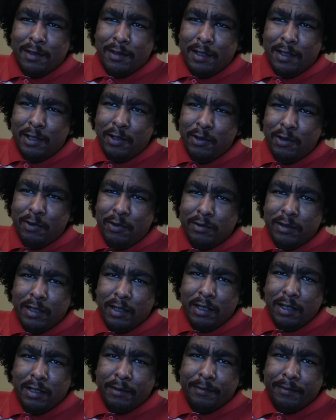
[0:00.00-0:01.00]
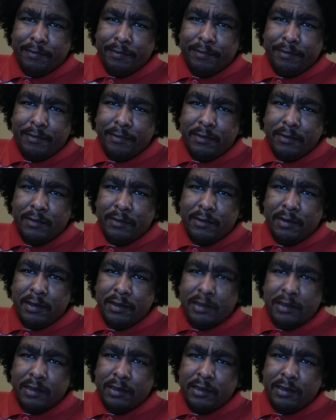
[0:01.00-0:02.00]
you um,
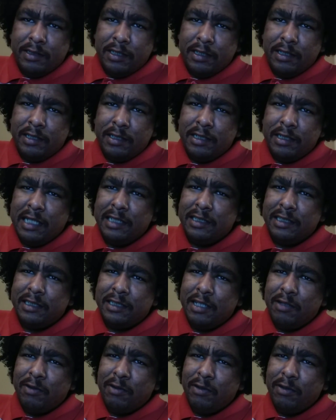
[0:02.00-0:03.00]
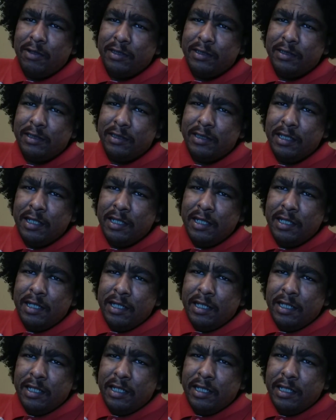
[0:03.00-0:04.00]
synthesized steroids,
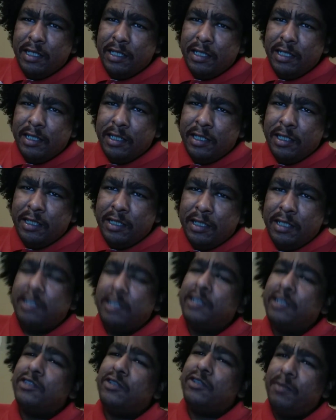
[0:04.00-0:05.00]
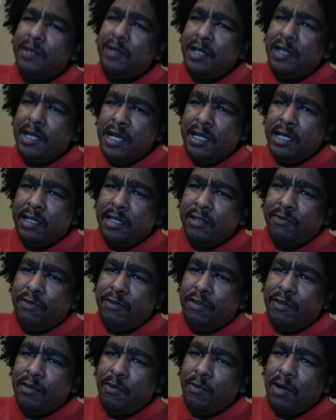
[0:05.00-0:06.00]
in, intermediate
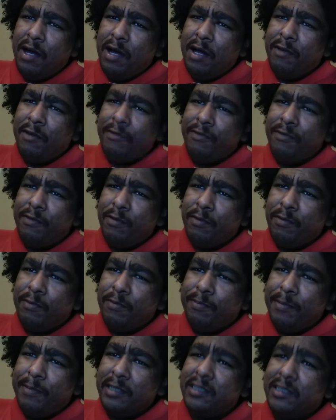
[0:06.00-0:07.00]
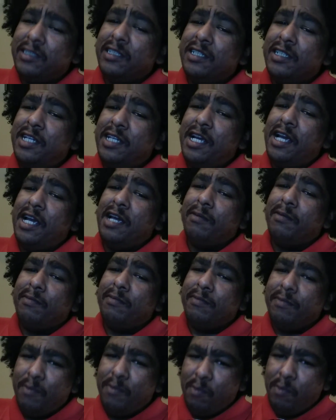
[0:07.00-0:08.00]
from the wild Mexican
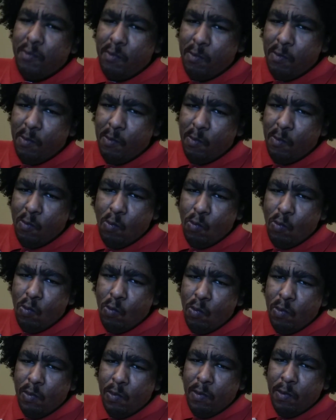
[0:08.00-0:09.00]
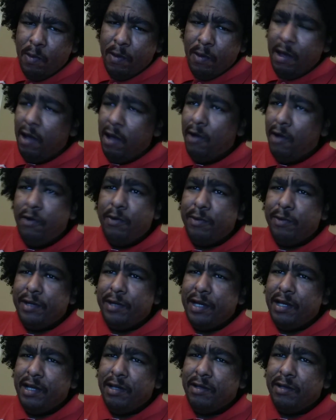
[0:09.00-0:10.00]
yam. I don't know what the
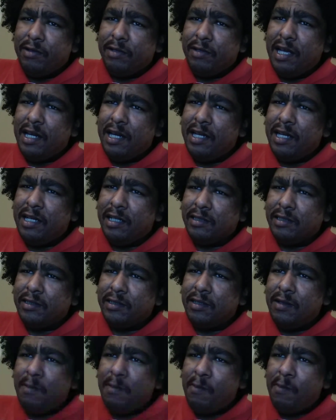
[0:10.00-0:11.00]
hell that is.